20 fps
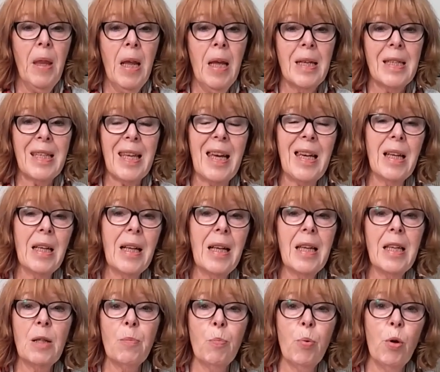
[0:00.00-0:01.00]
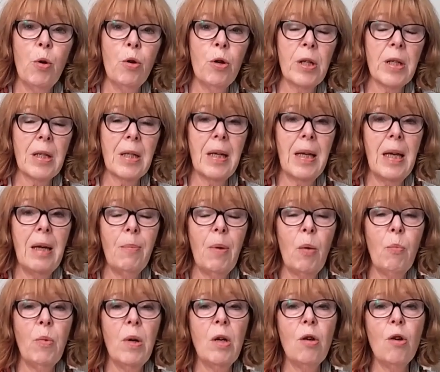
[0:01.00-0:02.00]
Secondly is poor sleep.
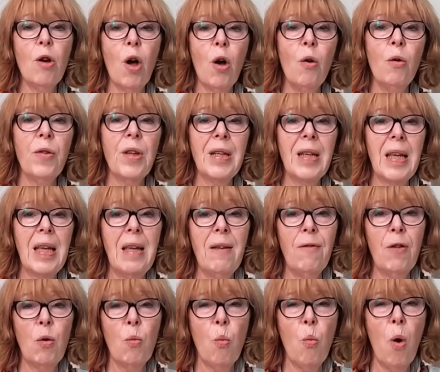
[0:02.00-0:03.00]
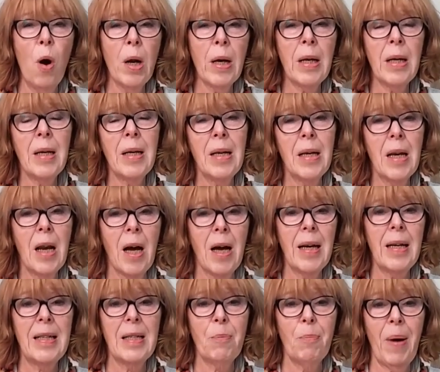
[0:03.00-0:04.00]
And we know that even one
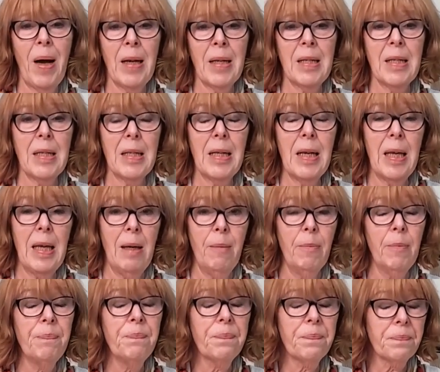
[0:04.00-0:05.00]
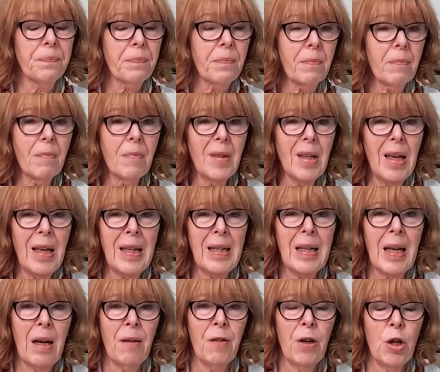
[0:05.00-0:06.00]
night's bad sleep can
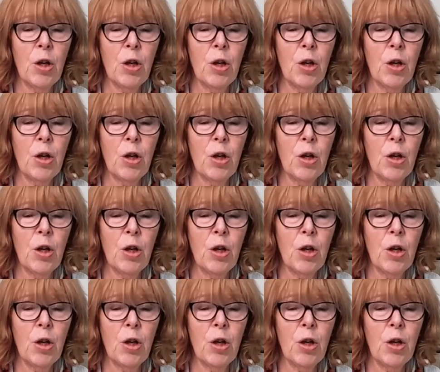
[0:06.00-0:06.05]
have a